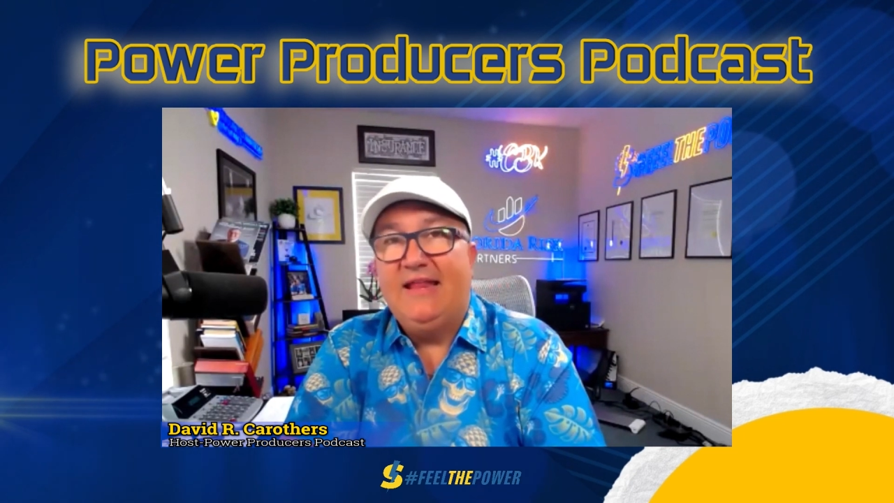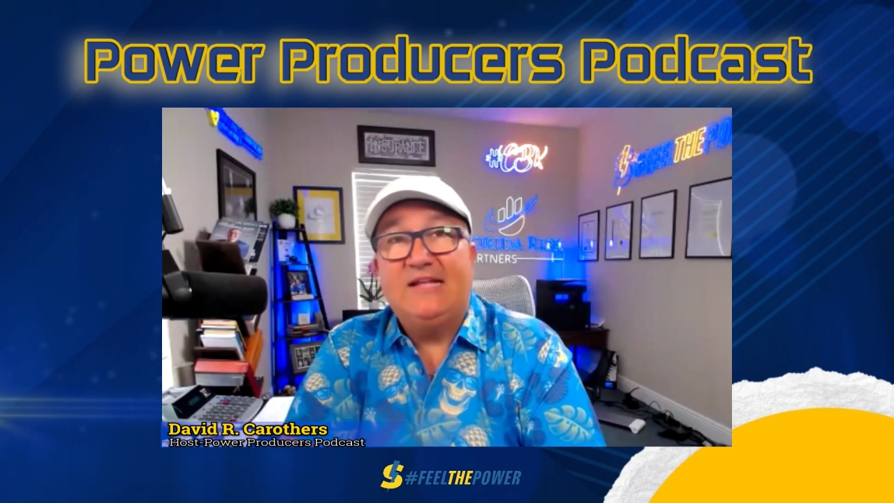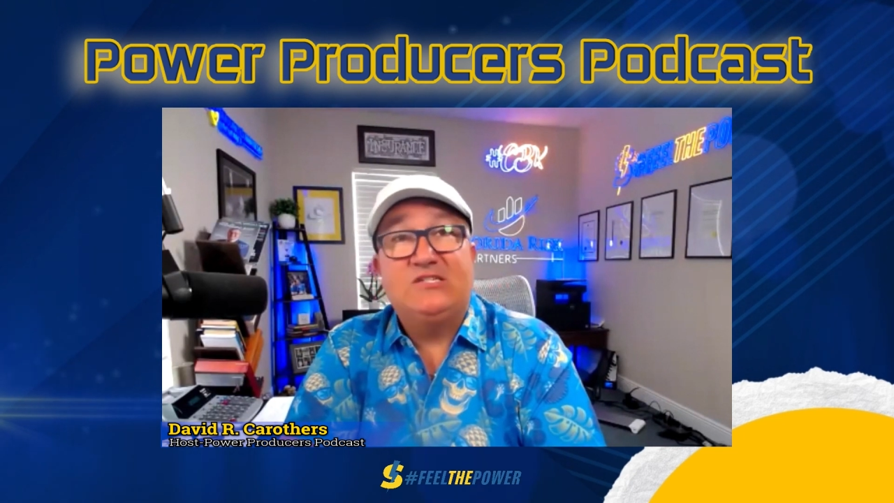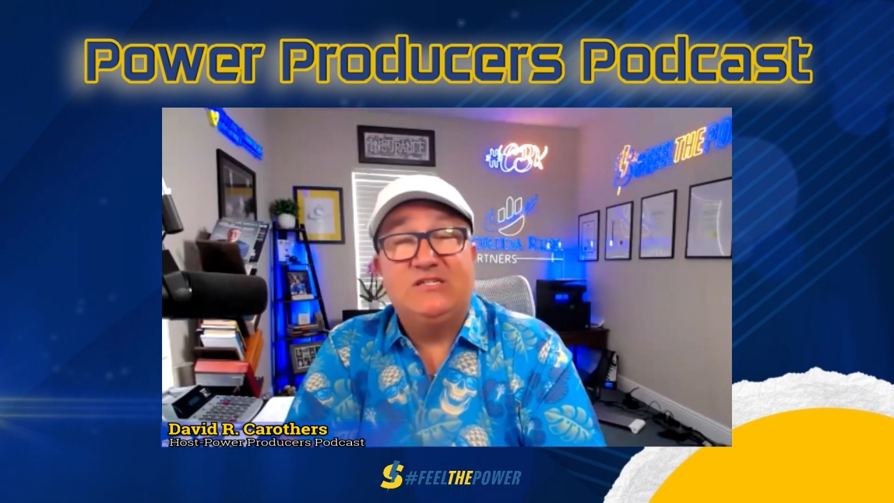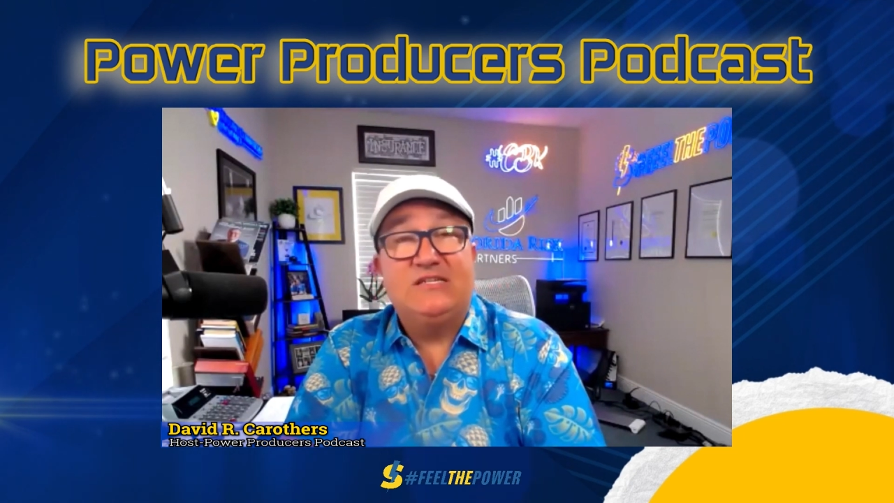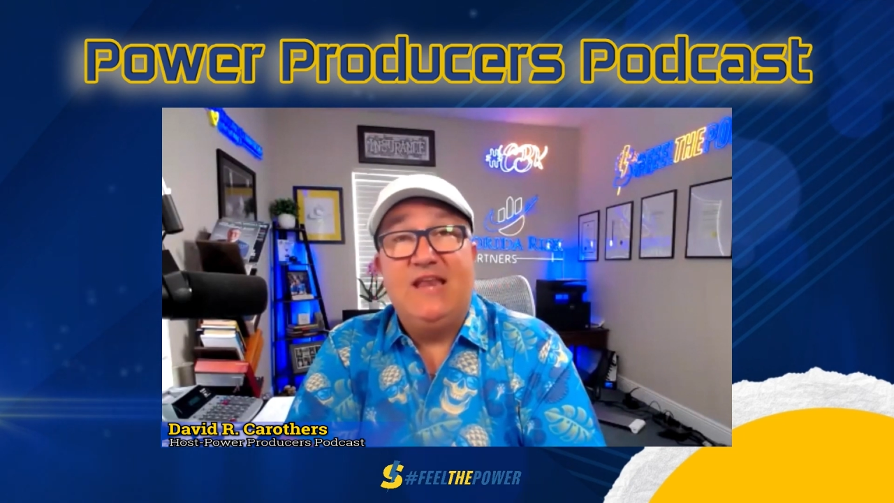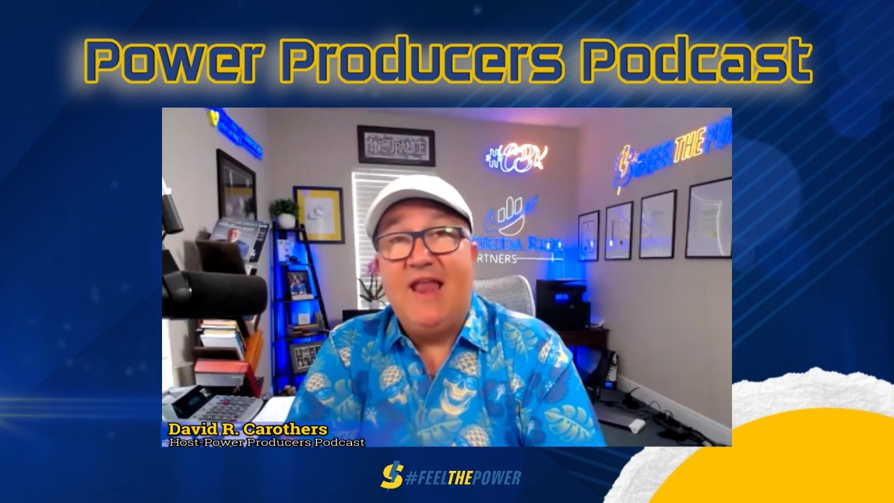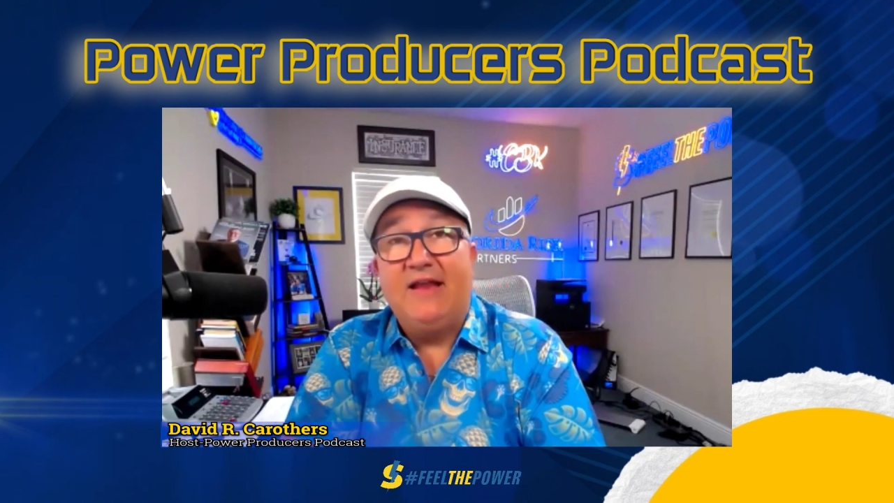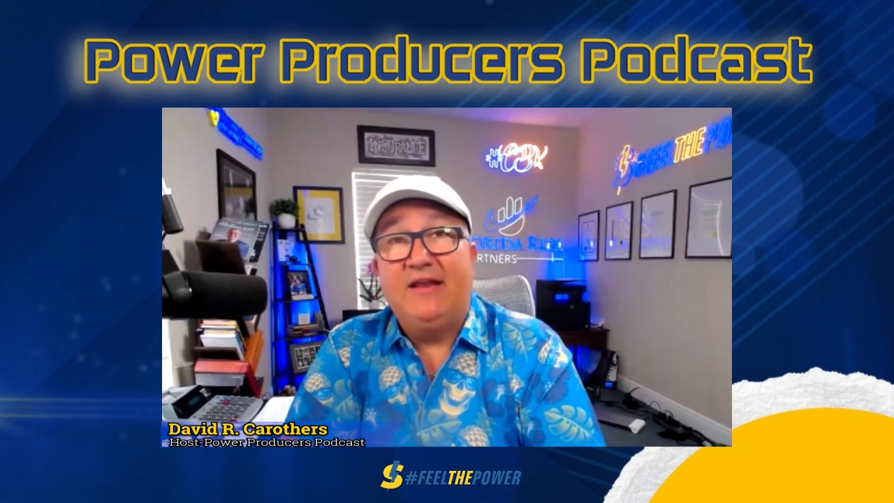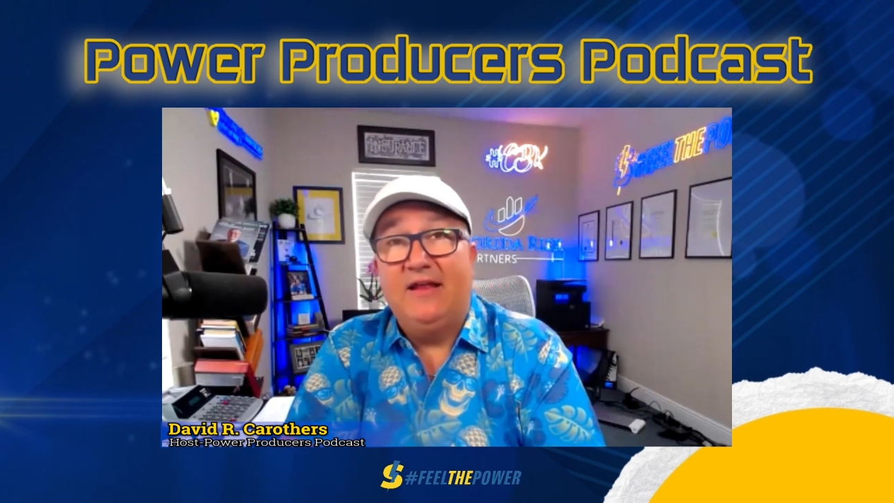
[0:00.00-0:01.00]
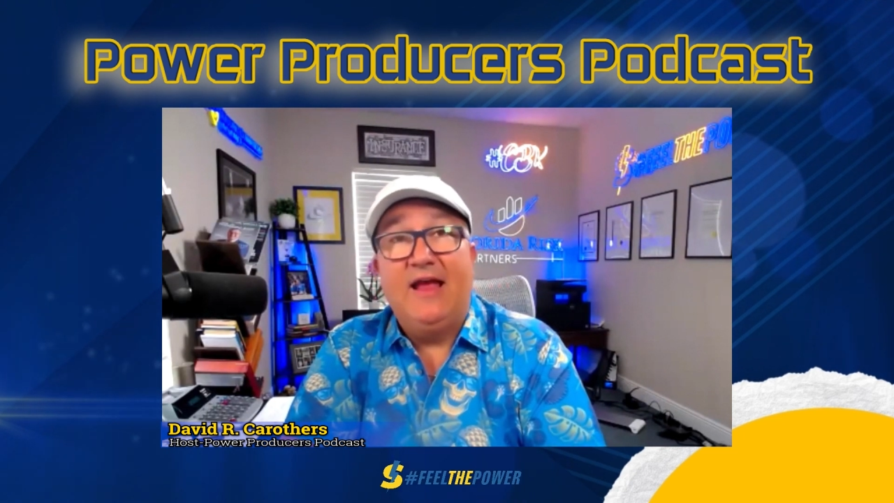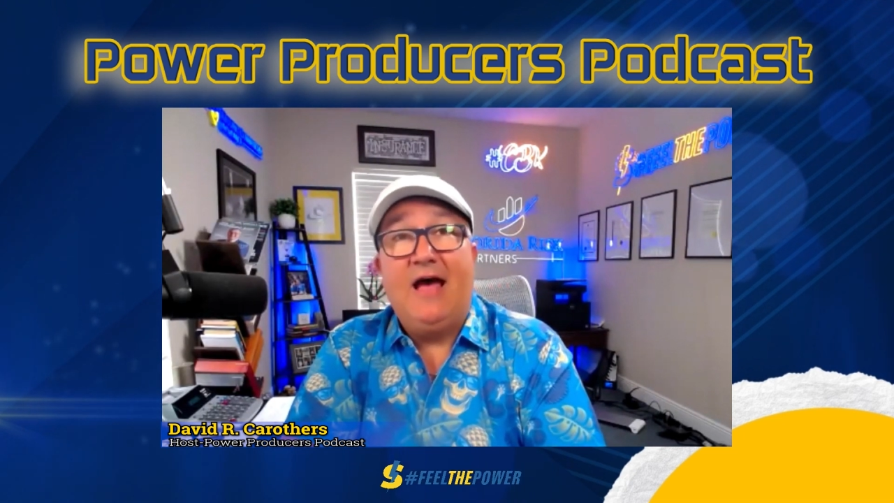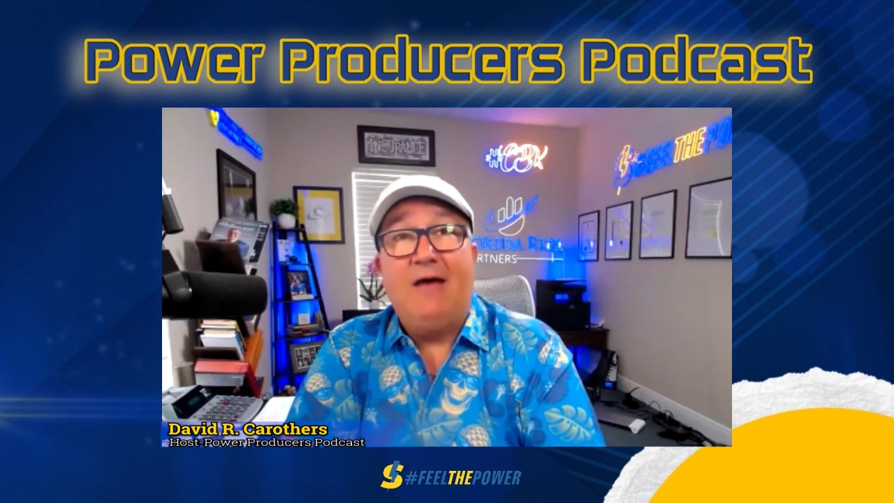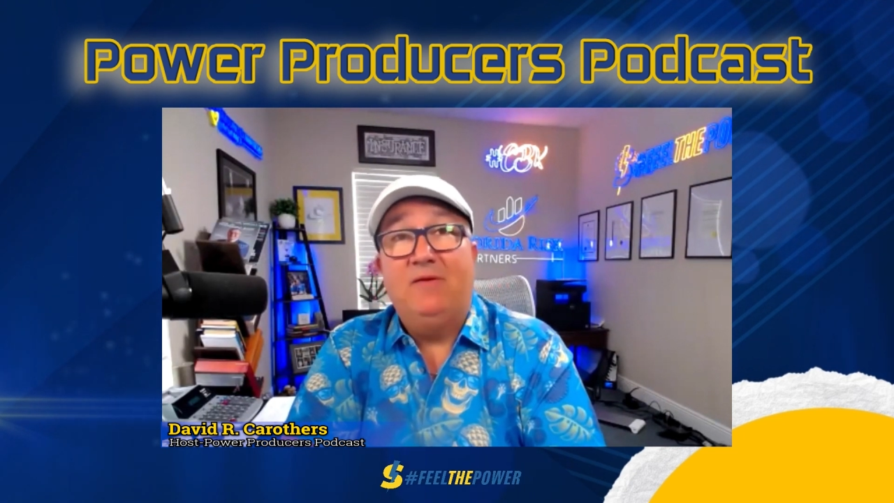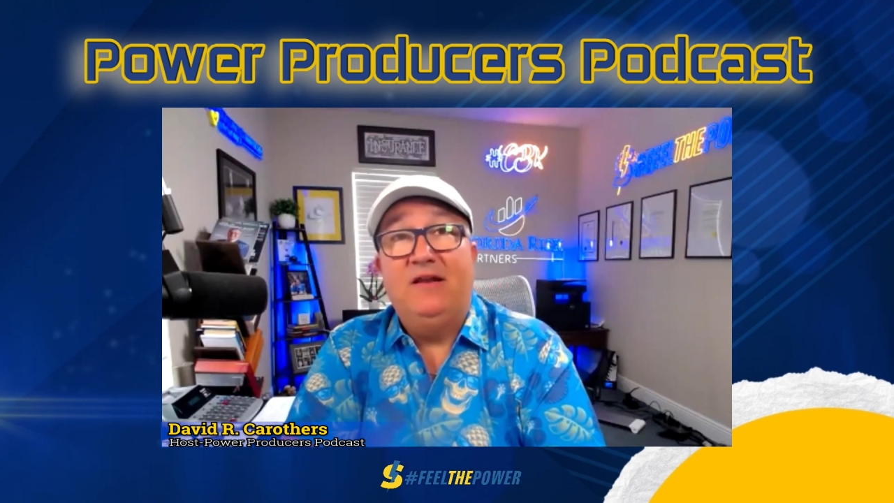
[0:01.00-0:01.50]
that's just not going to happen.